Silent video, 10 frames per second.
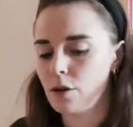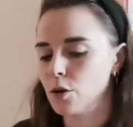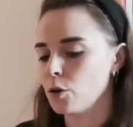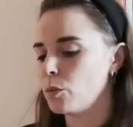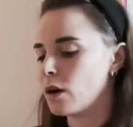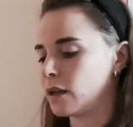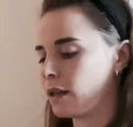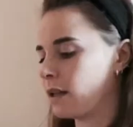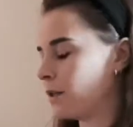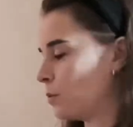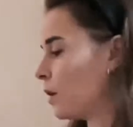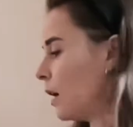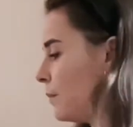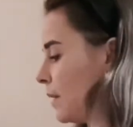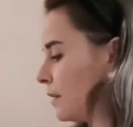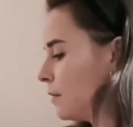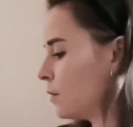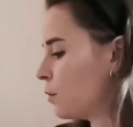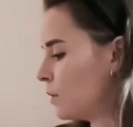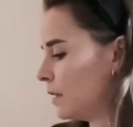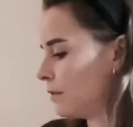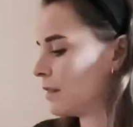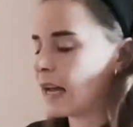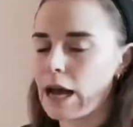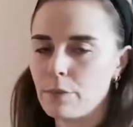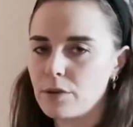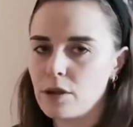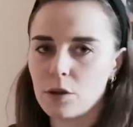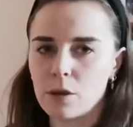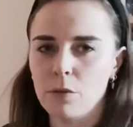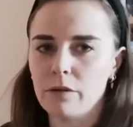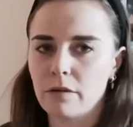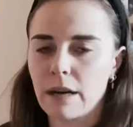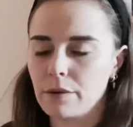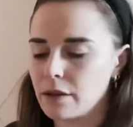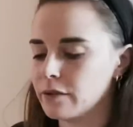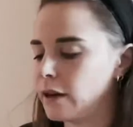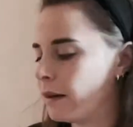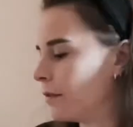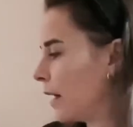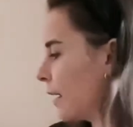not working, and is why I miss all the different tabs that you can move around in the Filofax.